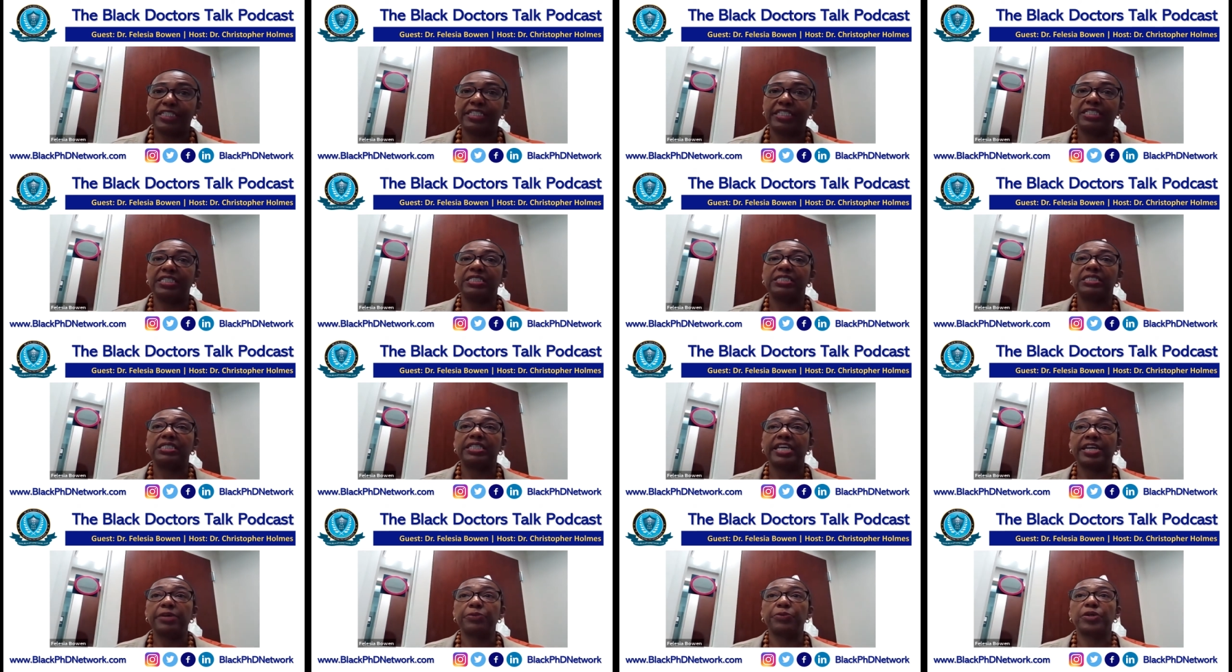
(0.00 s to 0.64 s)
within
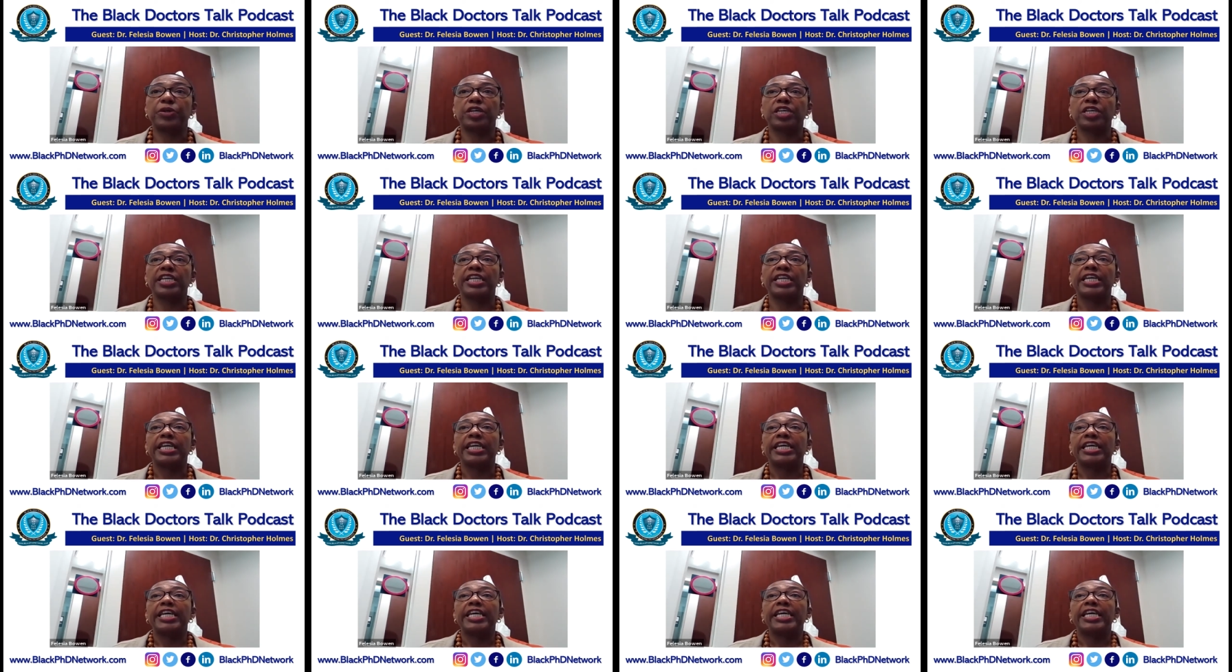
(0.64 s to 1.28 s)
this network.
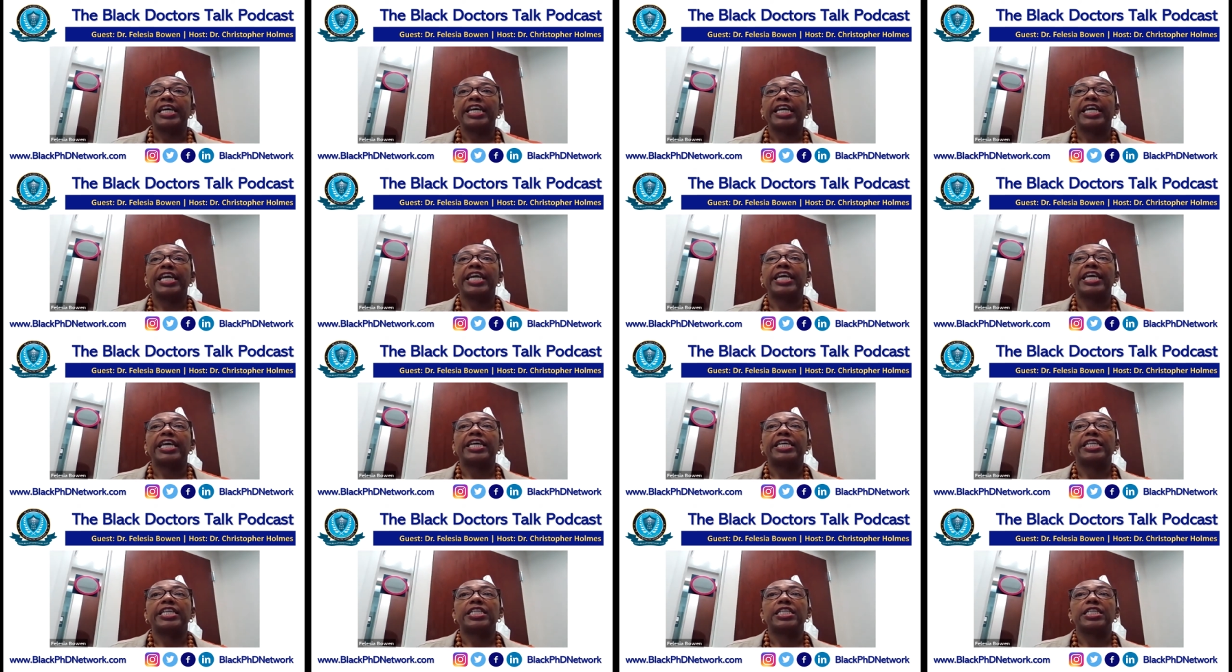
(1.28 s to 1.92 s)

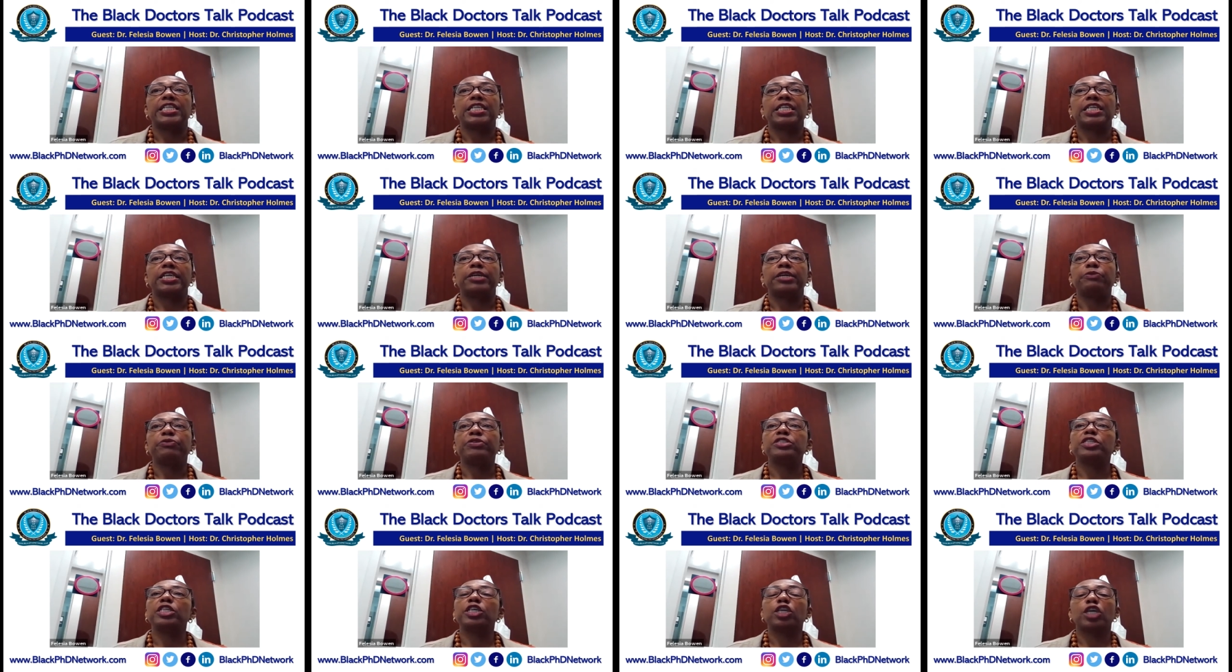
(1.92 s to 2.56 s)
And
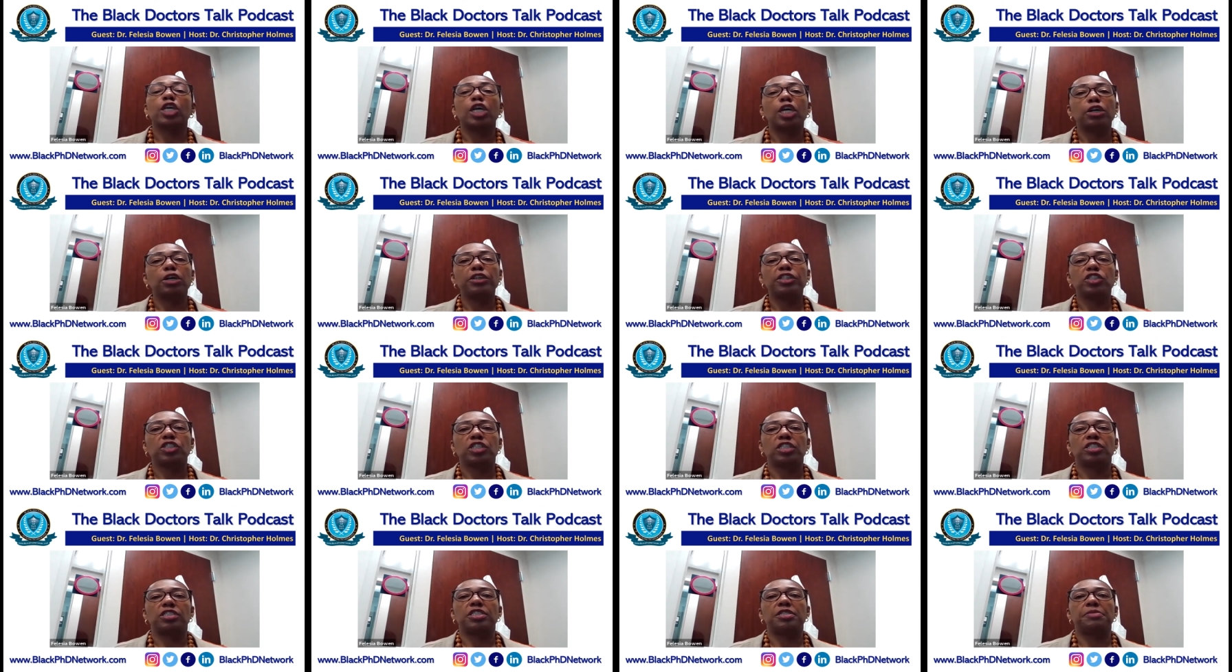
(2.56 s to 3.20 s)
it was
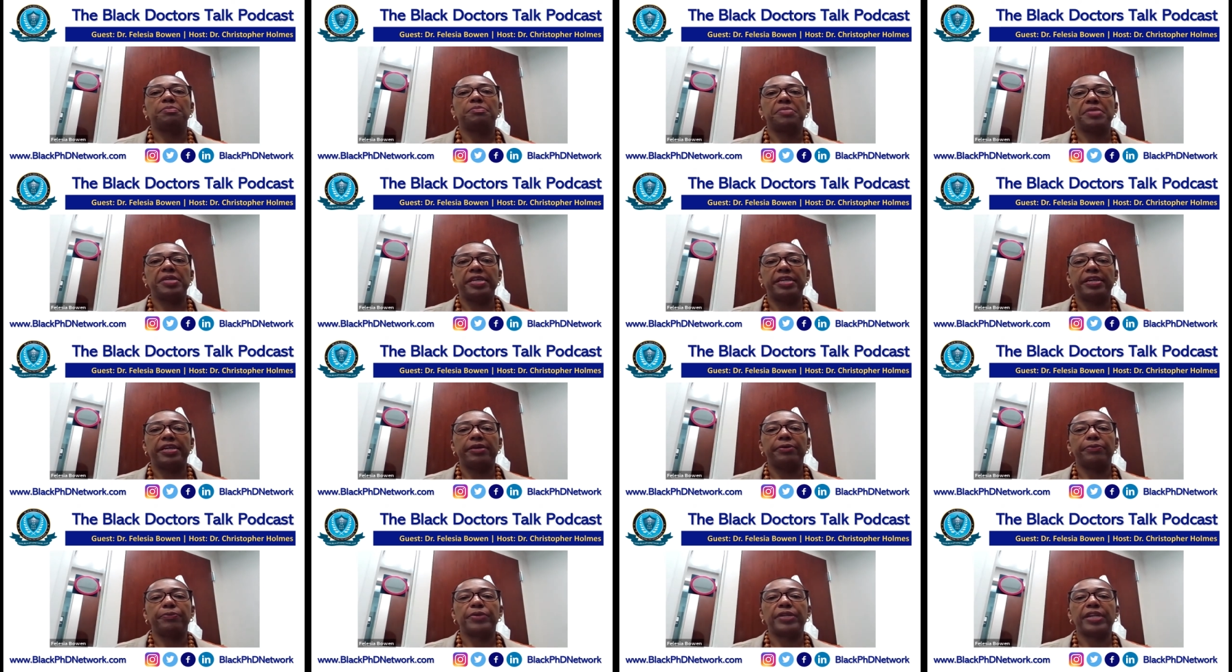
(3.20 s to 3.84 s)
encouraging to
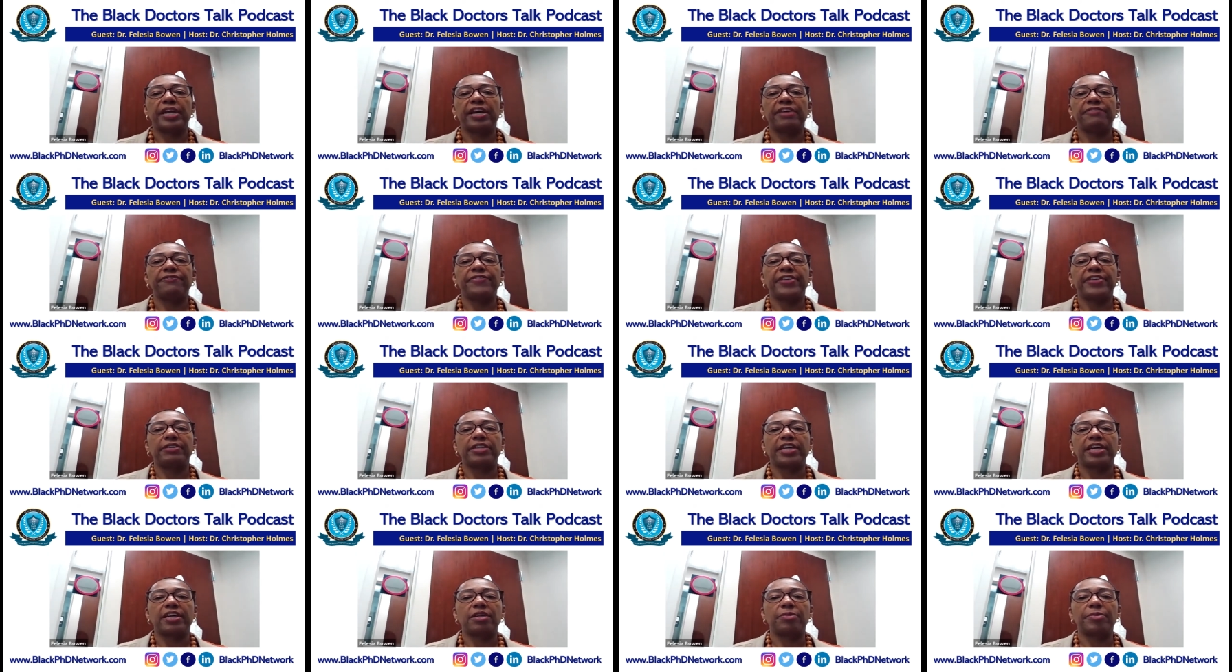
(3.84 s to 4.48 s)
me when I
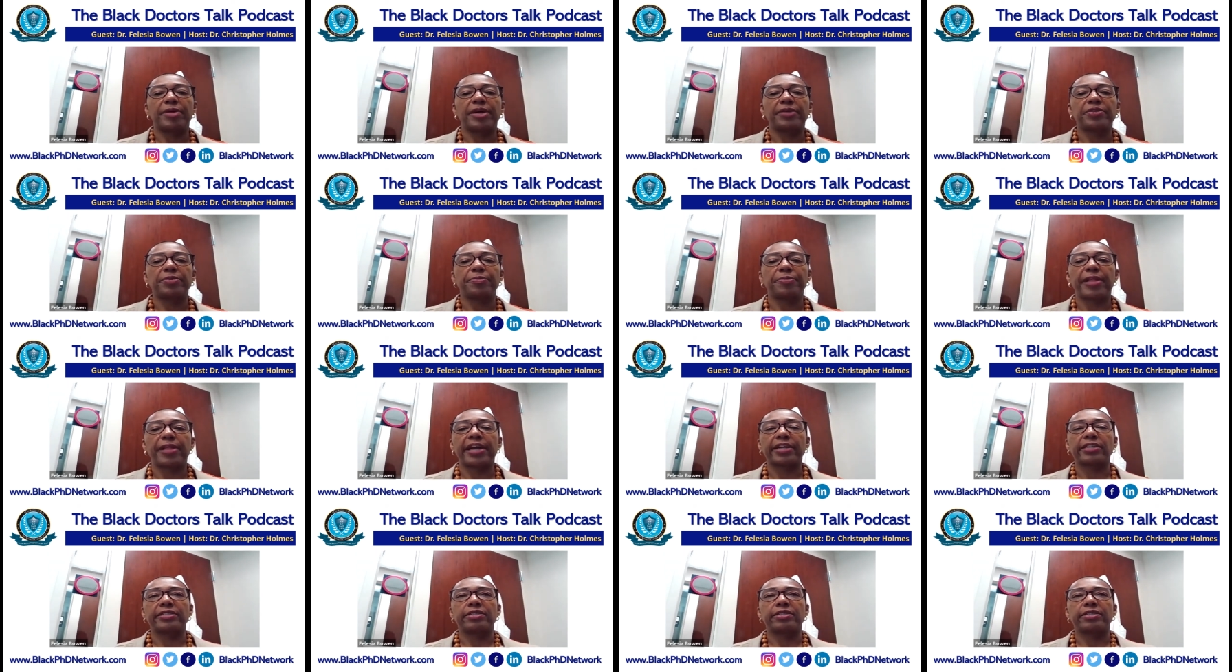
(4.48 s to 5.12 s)
found out about the
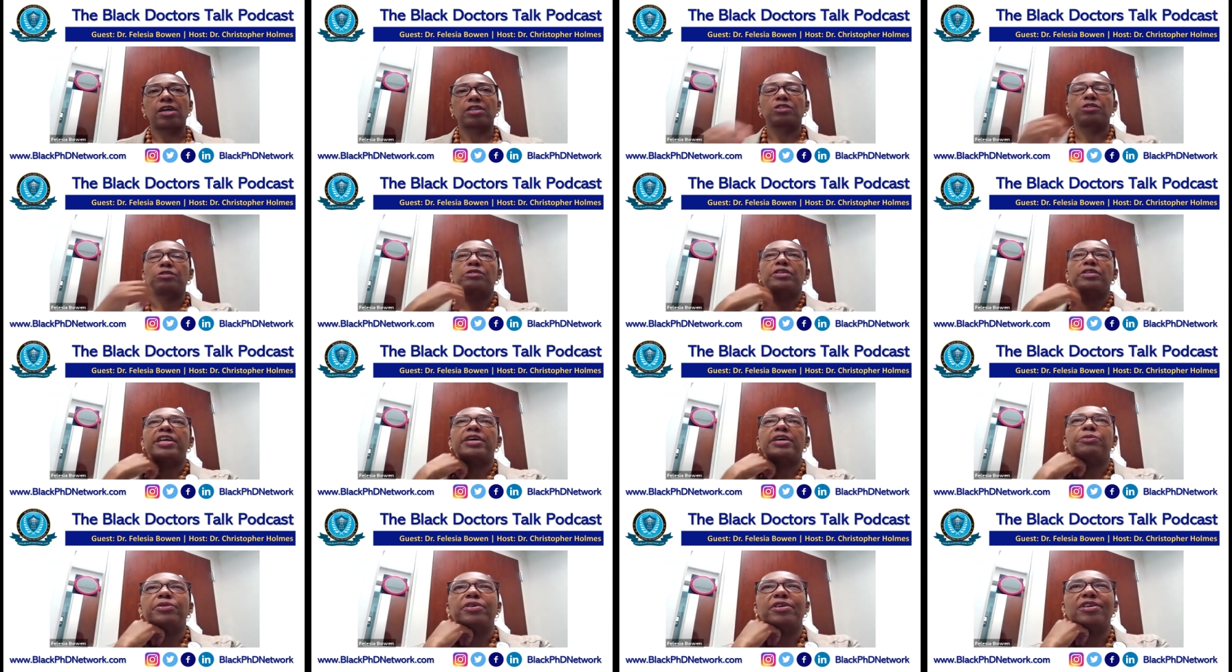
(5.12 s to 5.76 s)
Black Doctoral
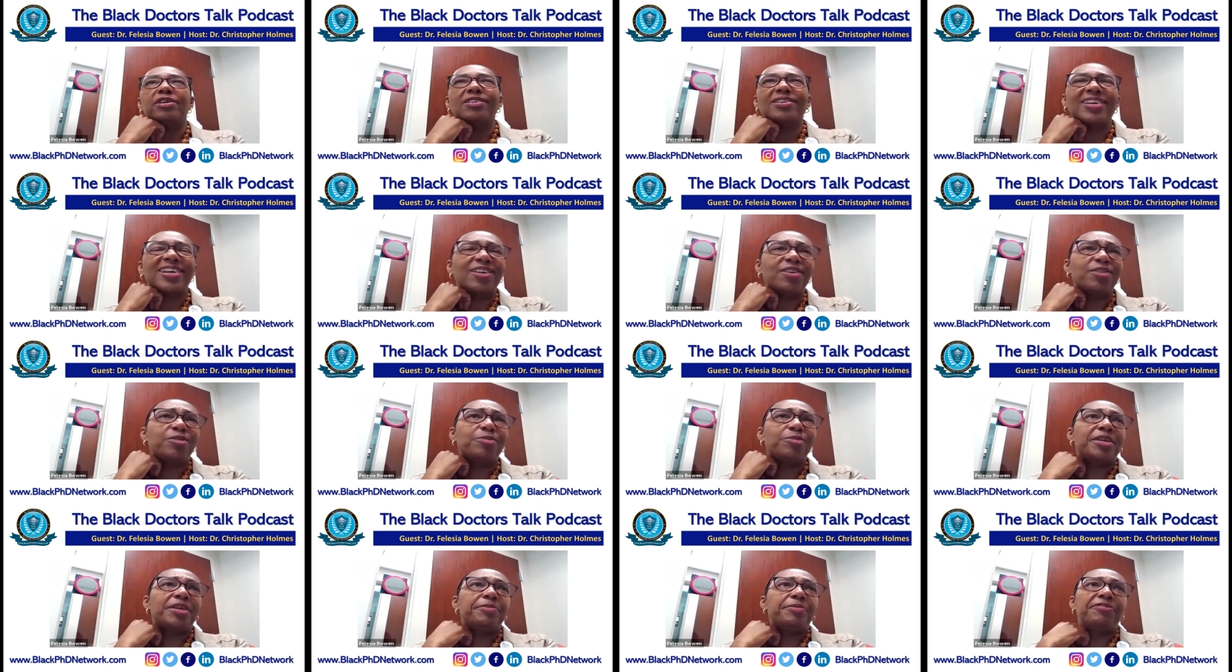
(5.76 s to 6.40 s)
Network, I don't
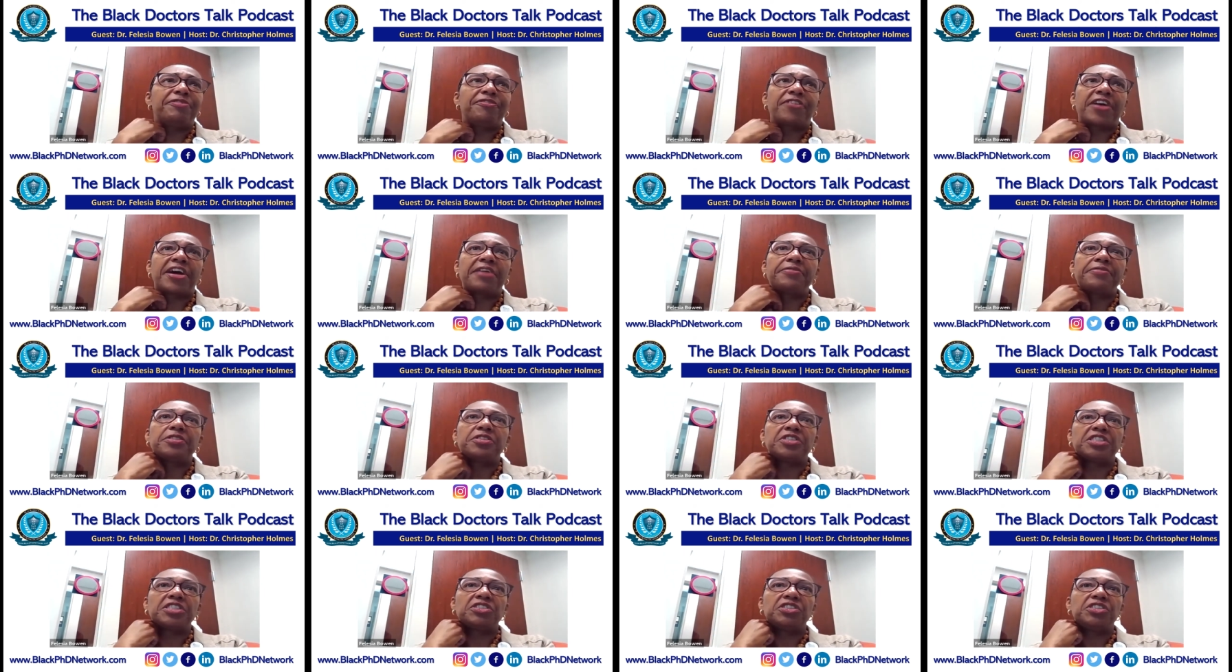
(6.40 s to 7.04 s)
know, maybe five
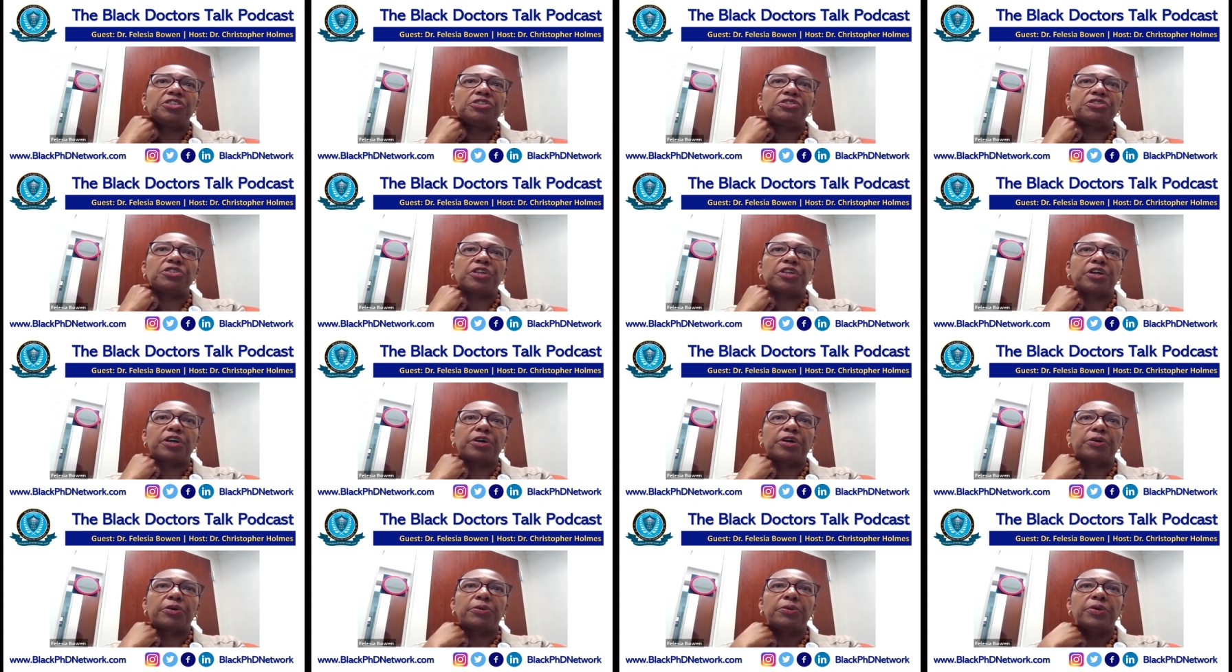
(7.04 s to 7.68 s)
or six years
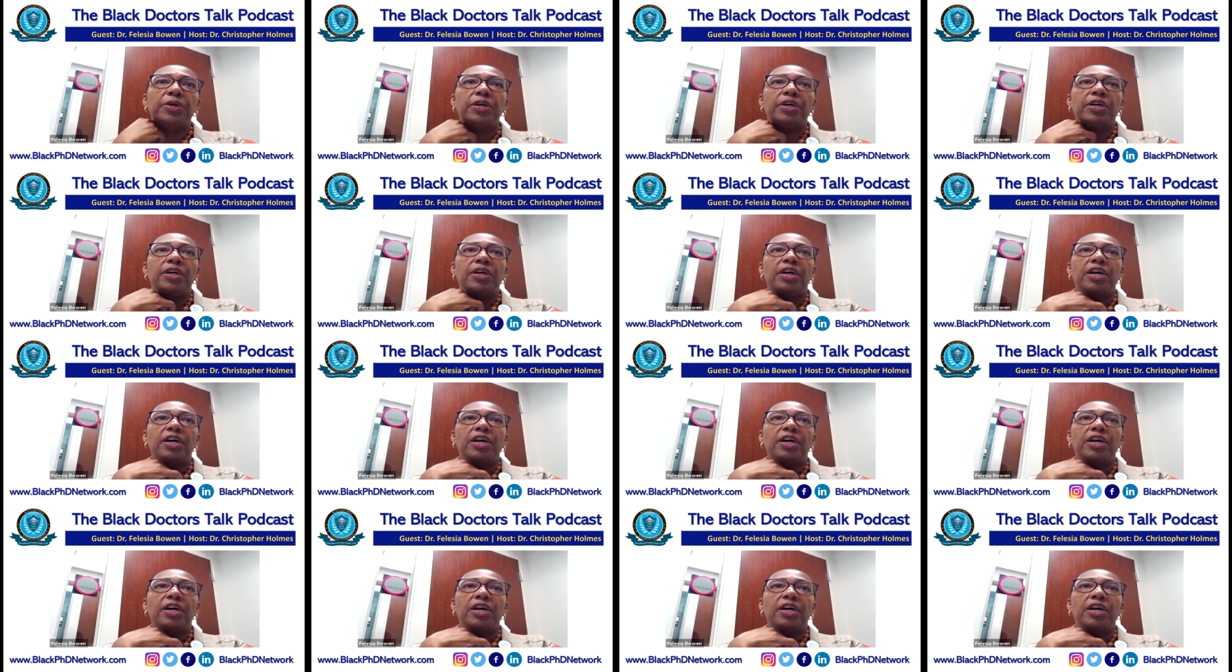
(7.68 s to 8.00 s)
ago.